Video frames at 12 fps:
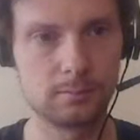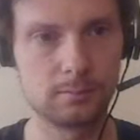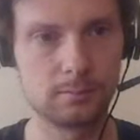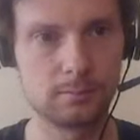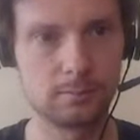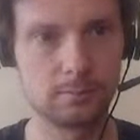
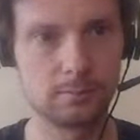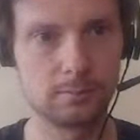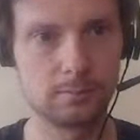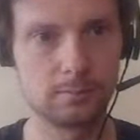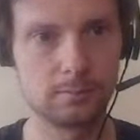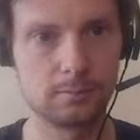
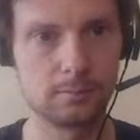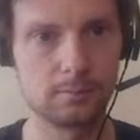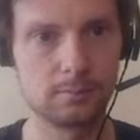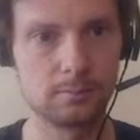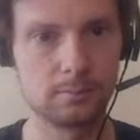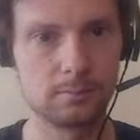
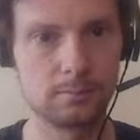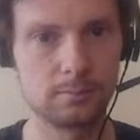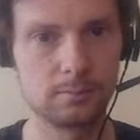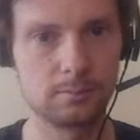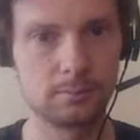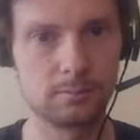
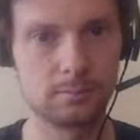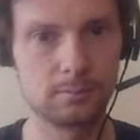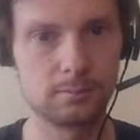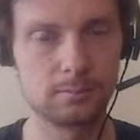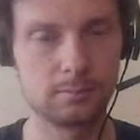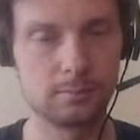
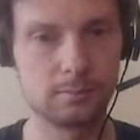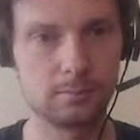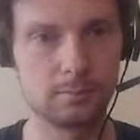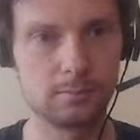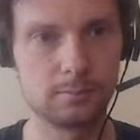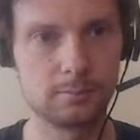
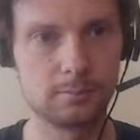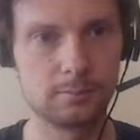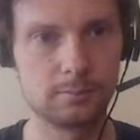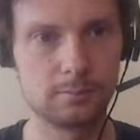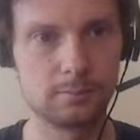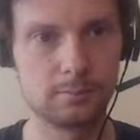
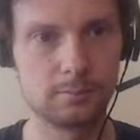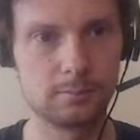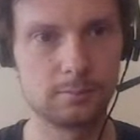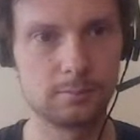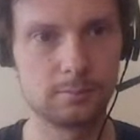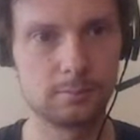
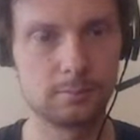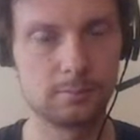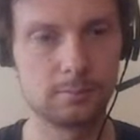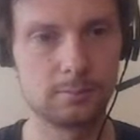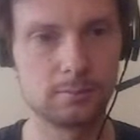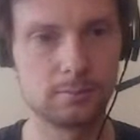
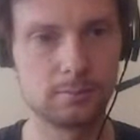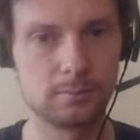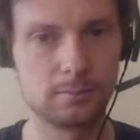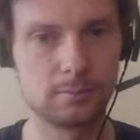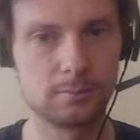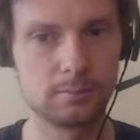
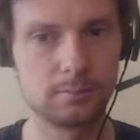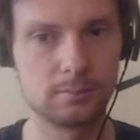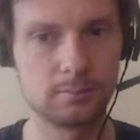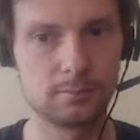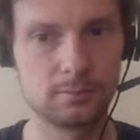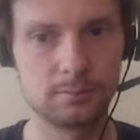
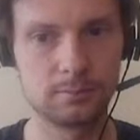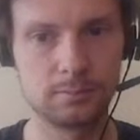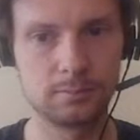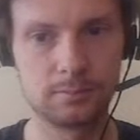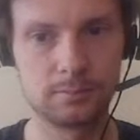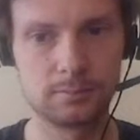
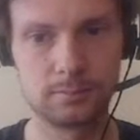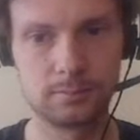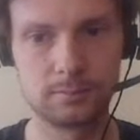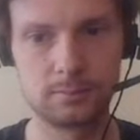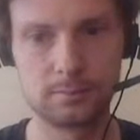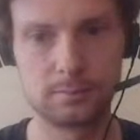
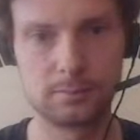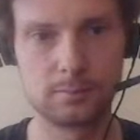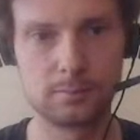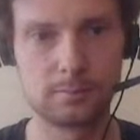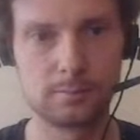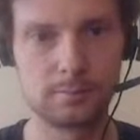
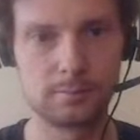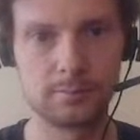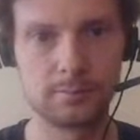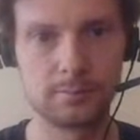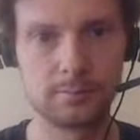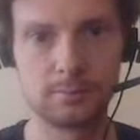
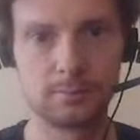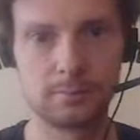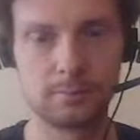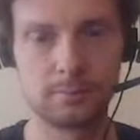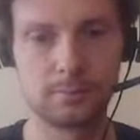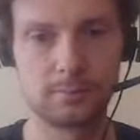[no speech]